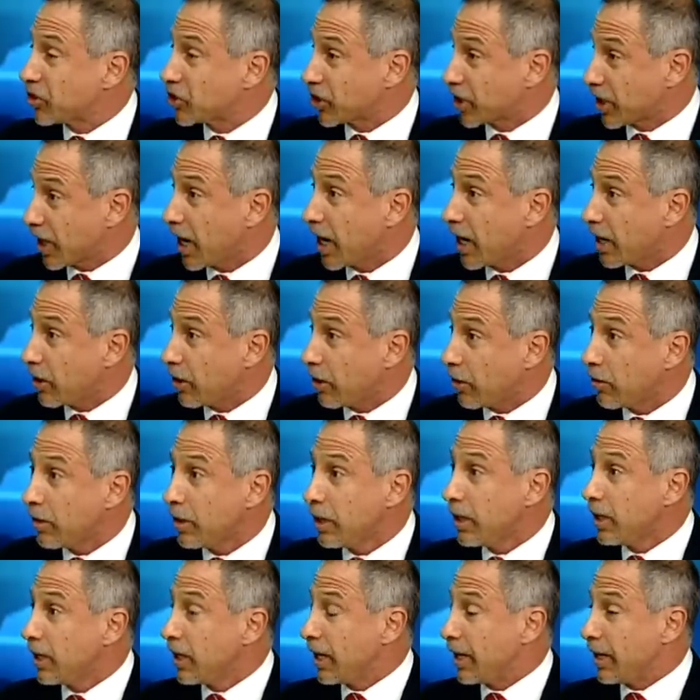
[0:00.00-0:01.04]
in Chicago
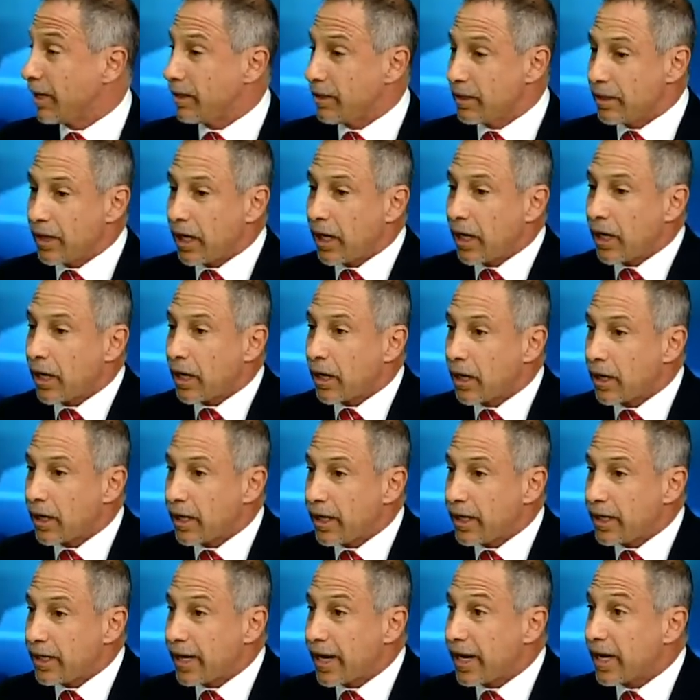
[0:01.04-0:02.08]
and
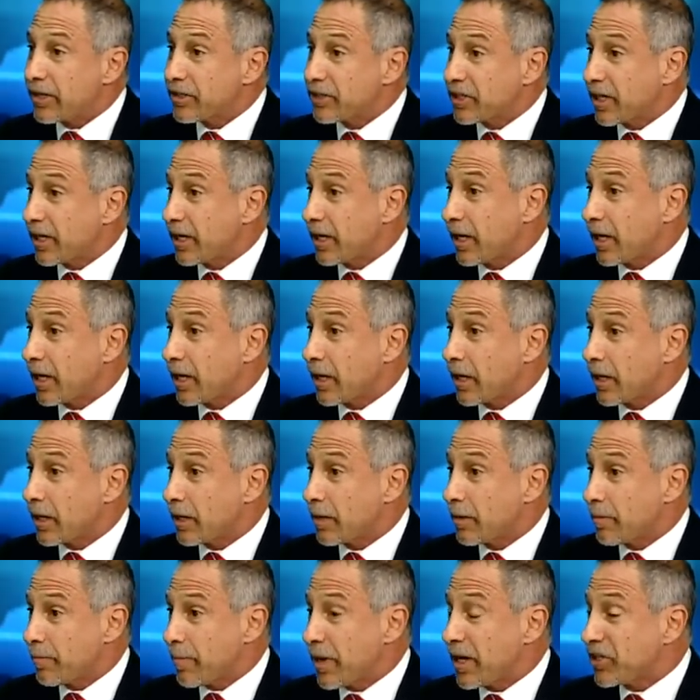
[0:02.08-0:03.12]
has
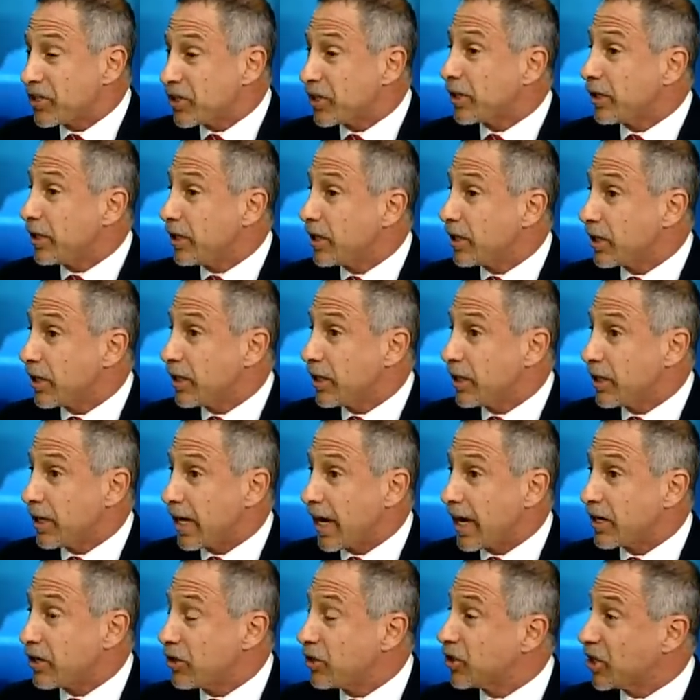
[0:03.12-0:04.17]
an
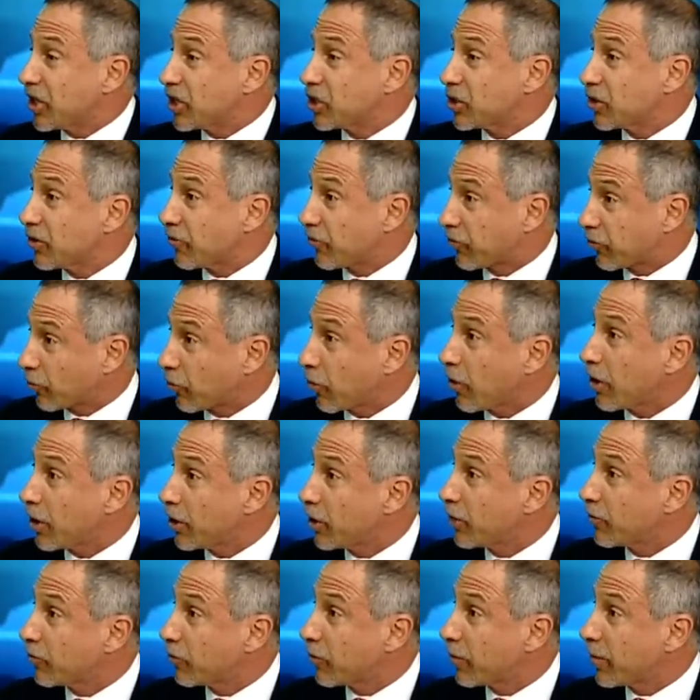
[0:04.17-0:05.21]
accusation of
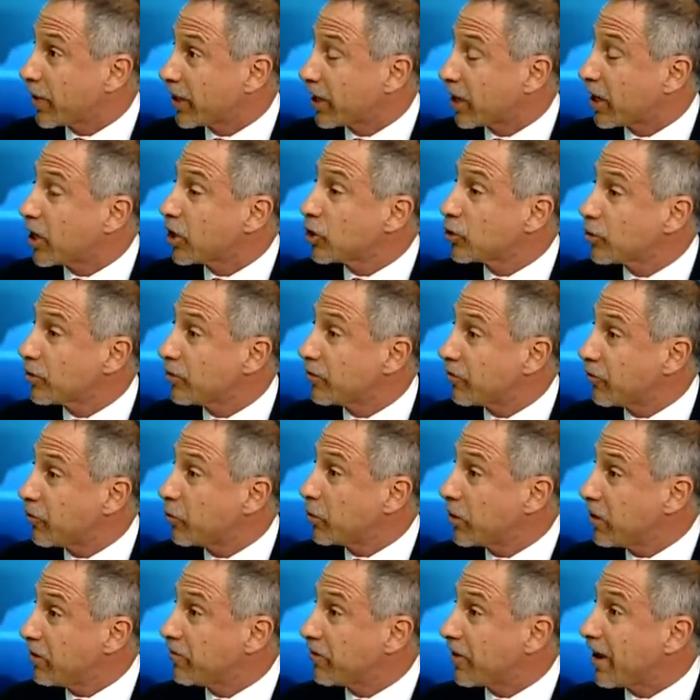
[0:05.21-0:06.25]
fraud over about
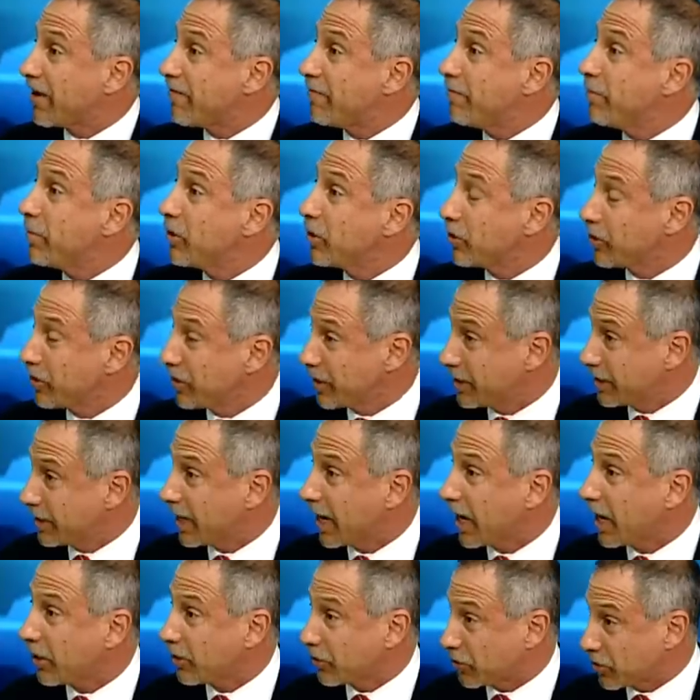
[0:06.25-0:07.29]
$145 million
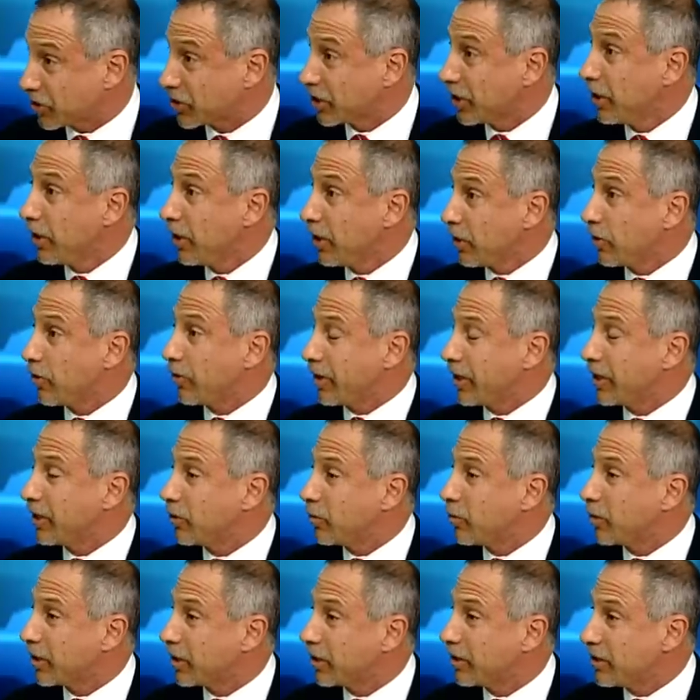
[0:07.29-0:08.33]
going
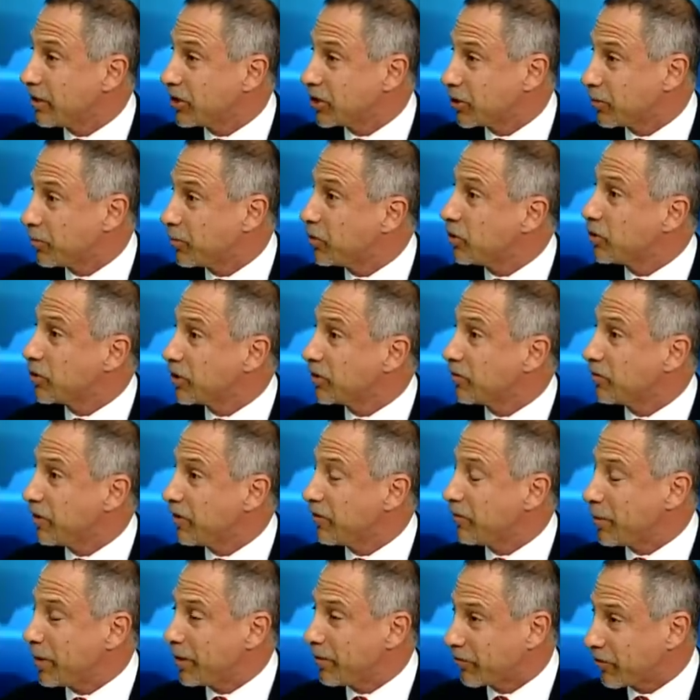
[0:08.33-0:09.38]
into one of these abusive
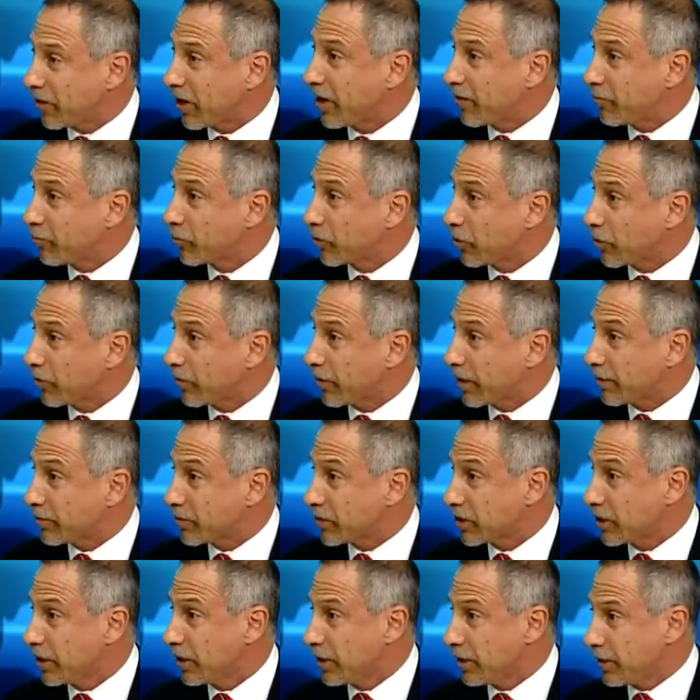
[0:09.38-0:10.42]
EB-5
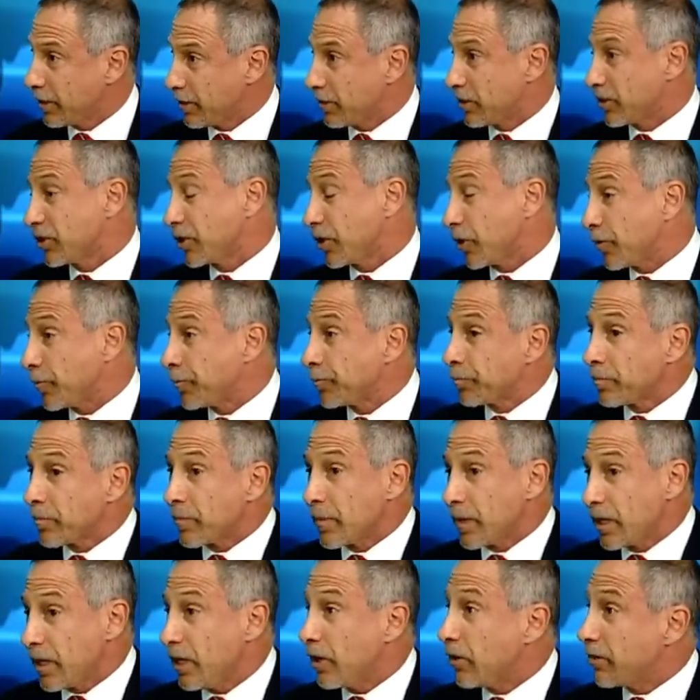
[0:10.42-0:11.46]
programs. So,
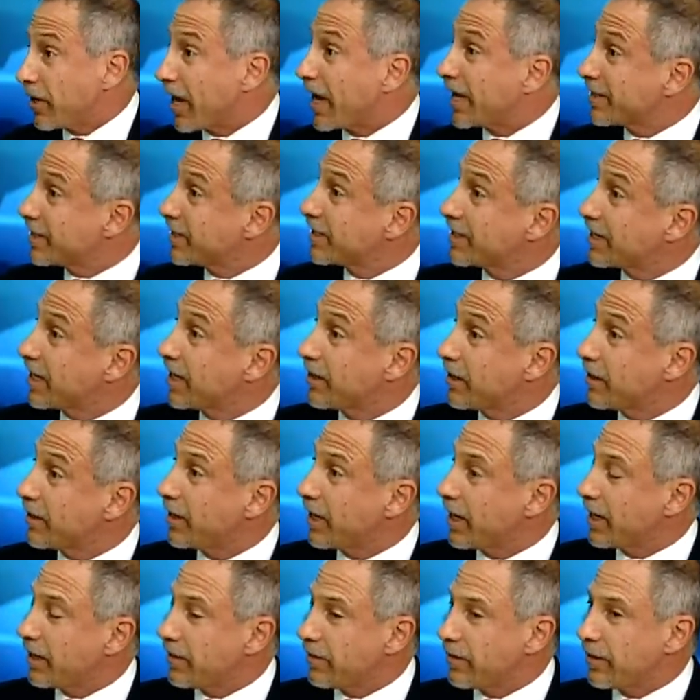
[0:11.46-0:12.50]
you know, not to say
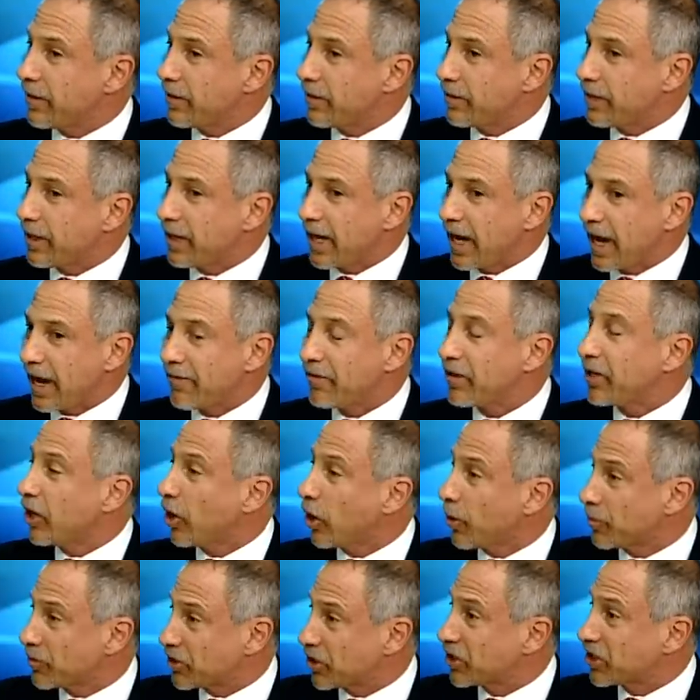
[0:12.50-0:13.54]
that they haven't
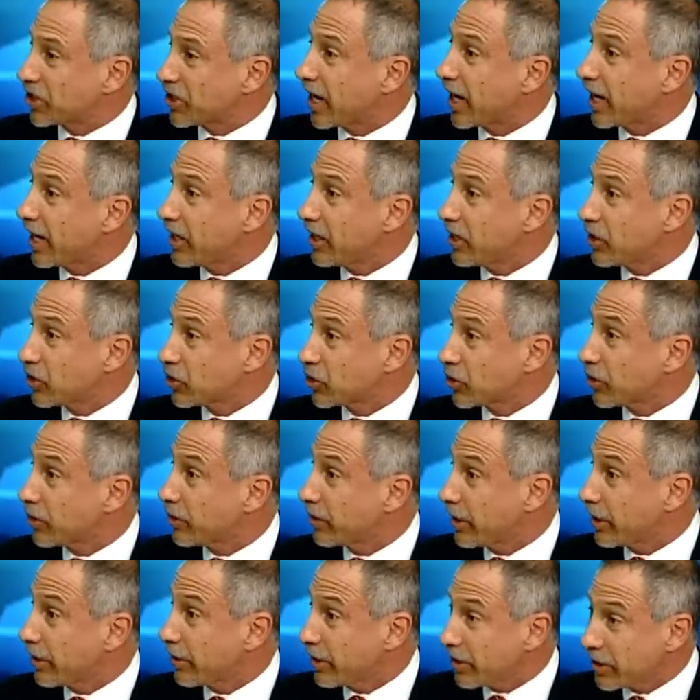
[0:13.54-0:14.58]
helped society in
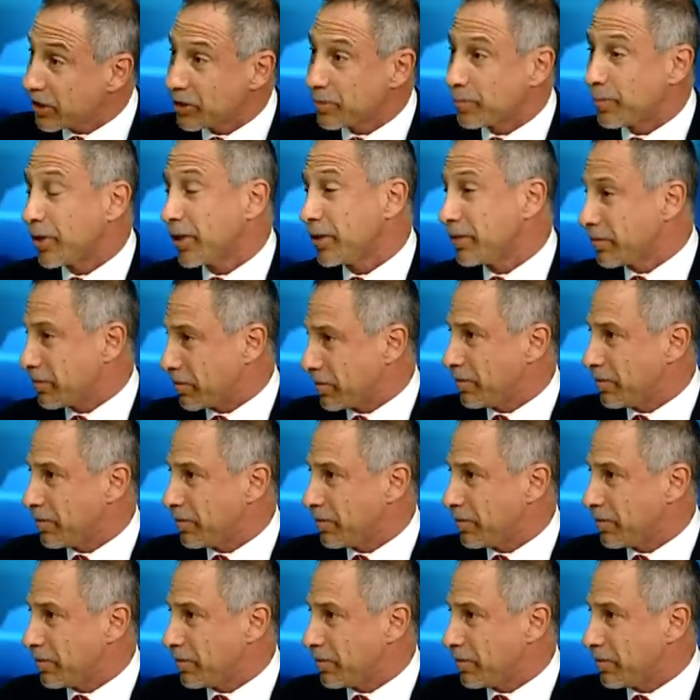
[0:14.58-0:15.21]
certain areas, but...